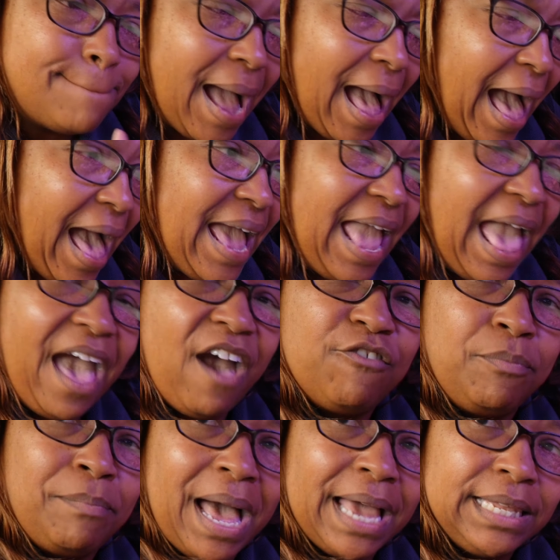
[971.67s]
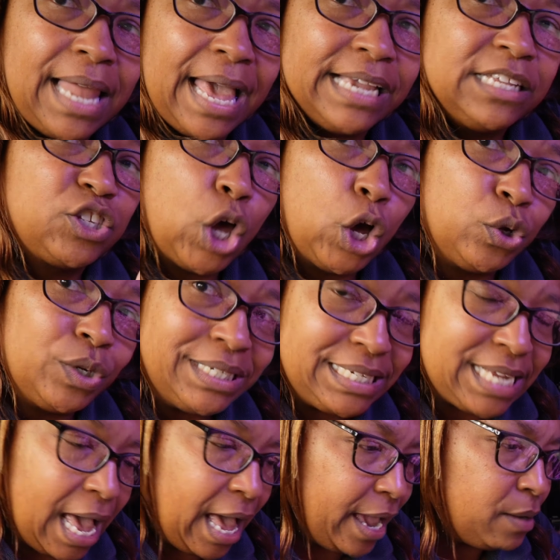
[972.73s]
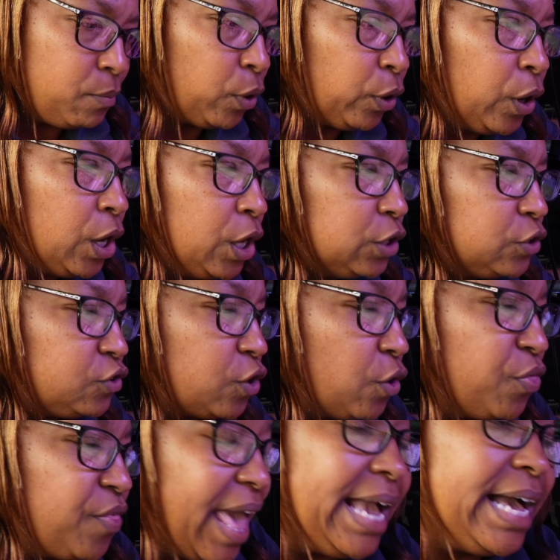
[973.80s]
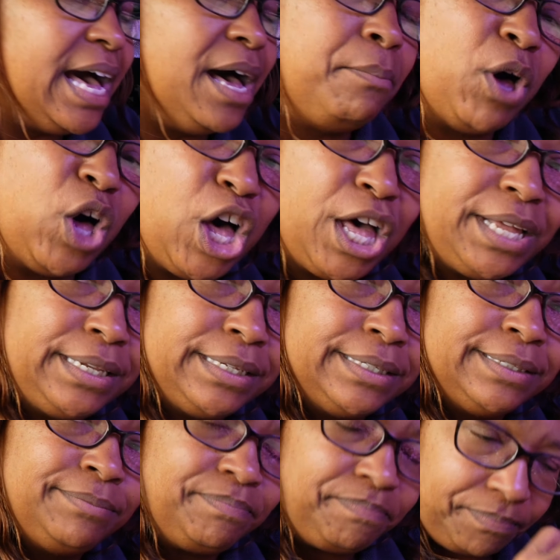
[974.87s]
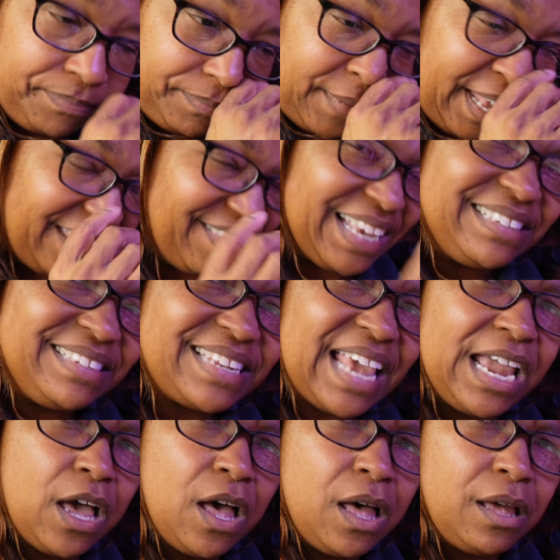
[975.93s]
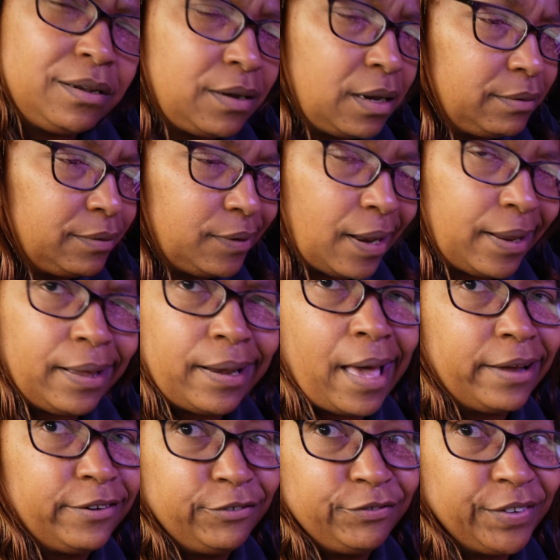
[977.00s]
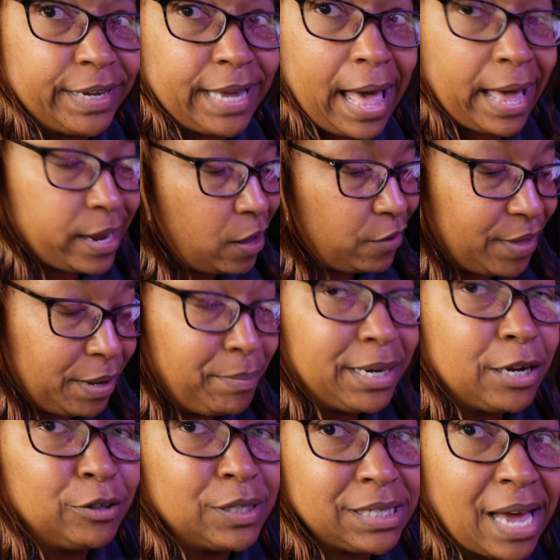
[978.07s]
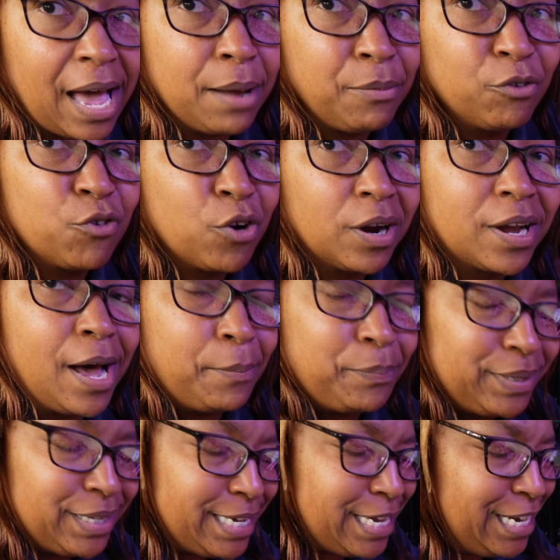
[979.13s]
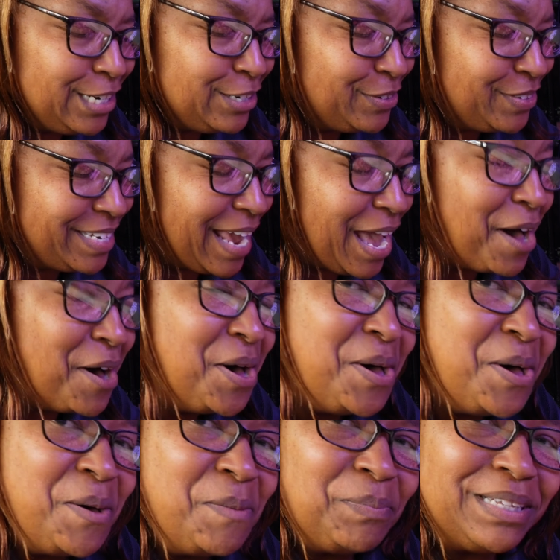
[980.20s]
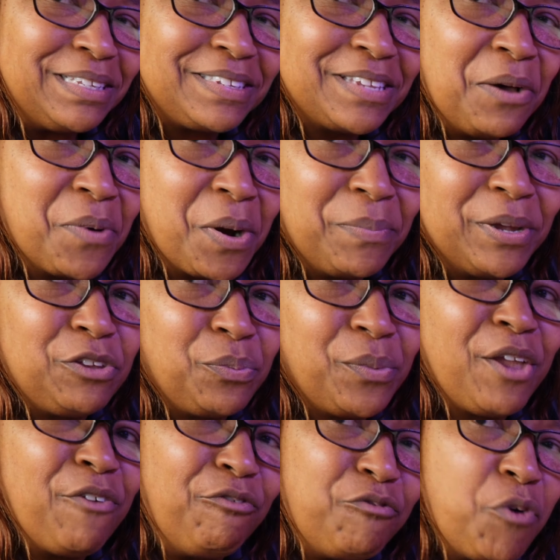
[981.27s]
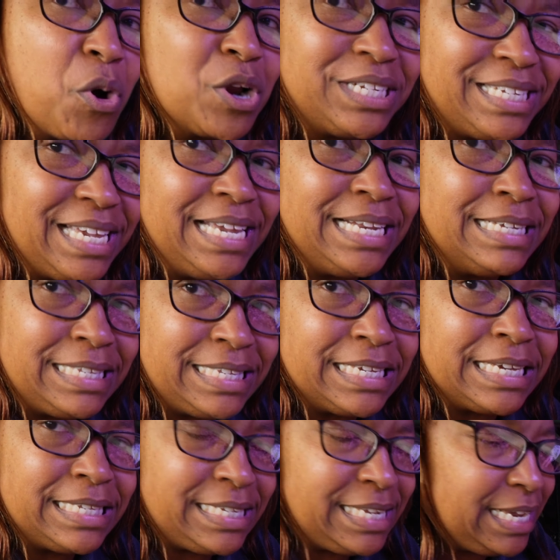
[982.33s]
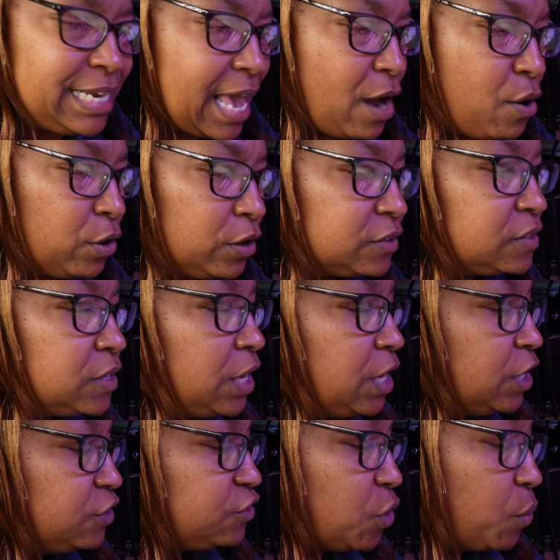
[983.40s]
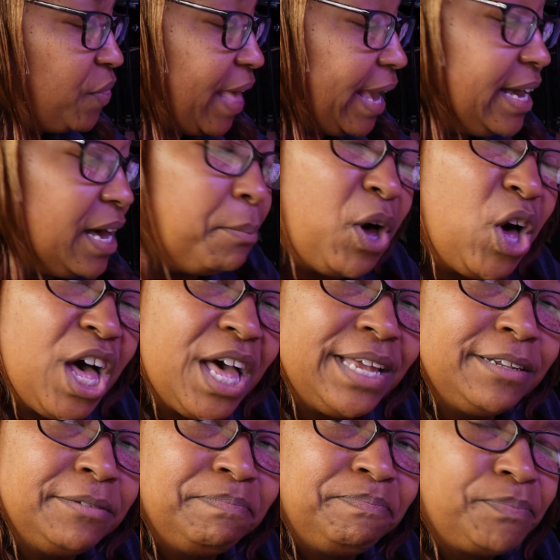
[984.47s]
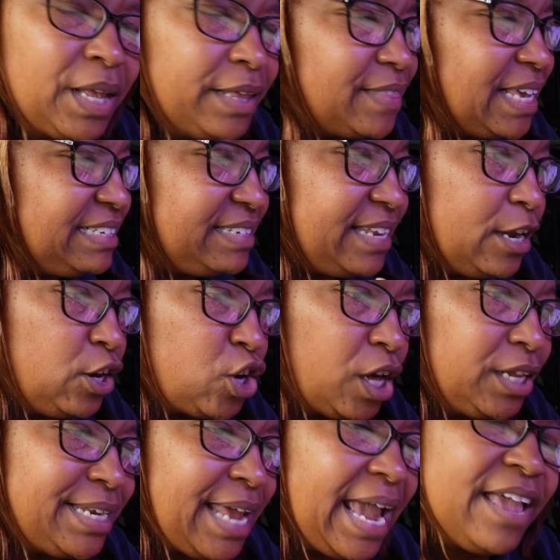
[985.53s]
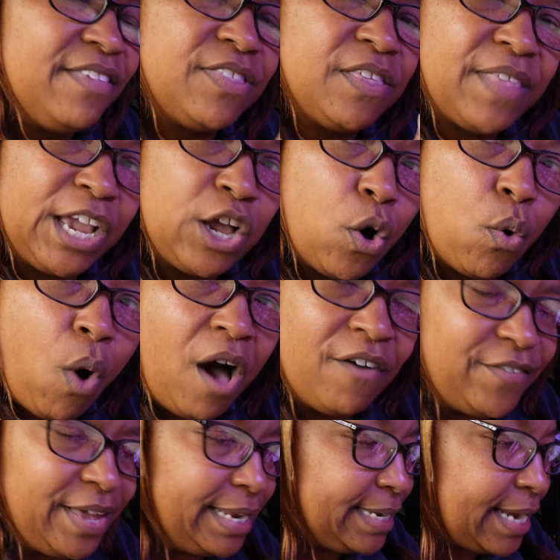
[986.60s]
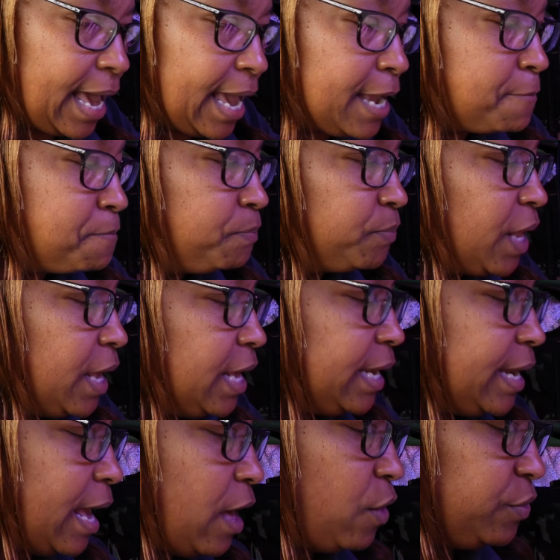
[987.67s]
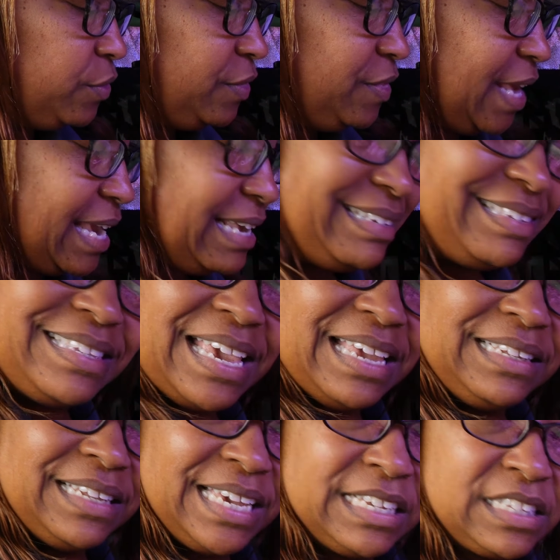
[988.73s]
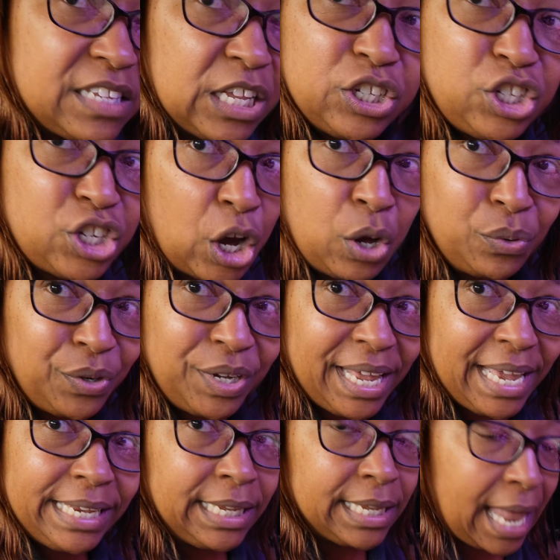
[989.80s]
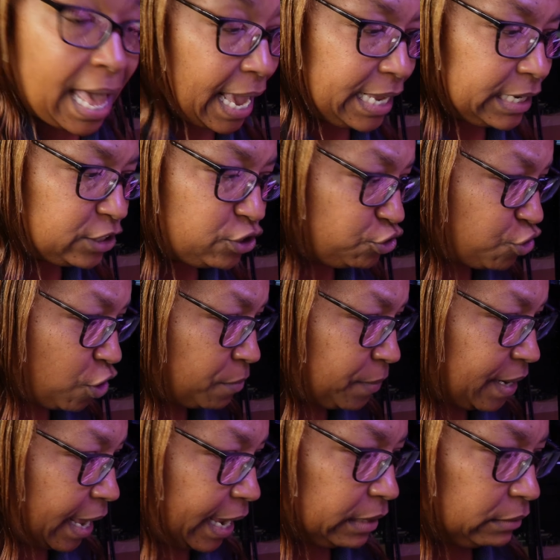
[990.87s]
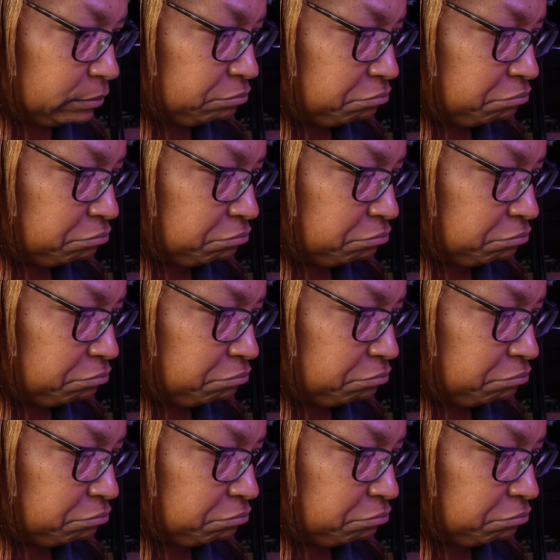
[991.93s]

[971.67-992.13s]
I have my lights on a timer. So they come on and they stay on. And I don't forget, y'all, they've been on a timer for a couple of years now, but somewhere between 14 and 16 hours. So when they come on, they stay on all day and then they go off at night. Now, these seedlings don't need light to germinate.